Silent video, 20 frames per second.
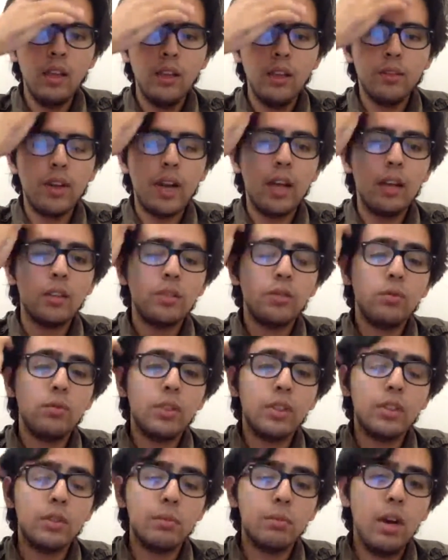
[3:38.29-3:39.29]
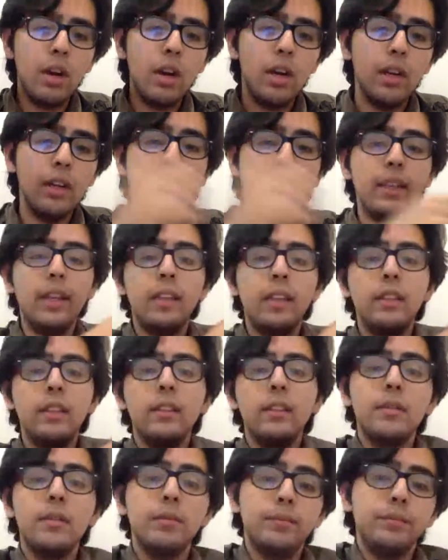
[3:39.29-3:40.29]
for how to respond
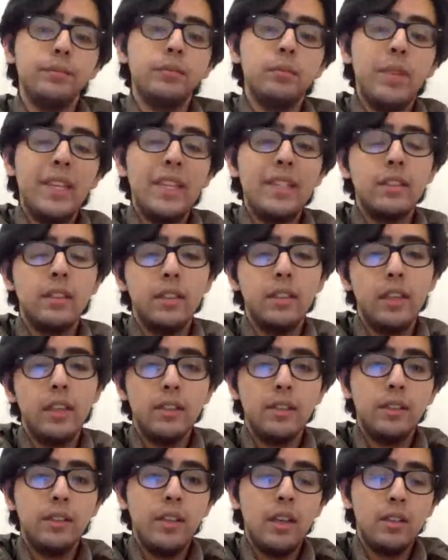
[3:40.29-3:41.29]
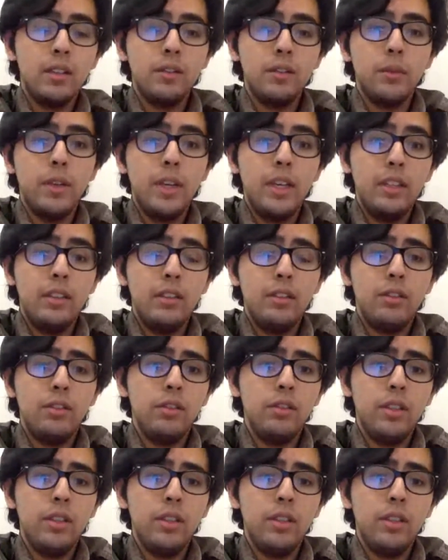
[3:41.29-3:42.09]
and basically assuage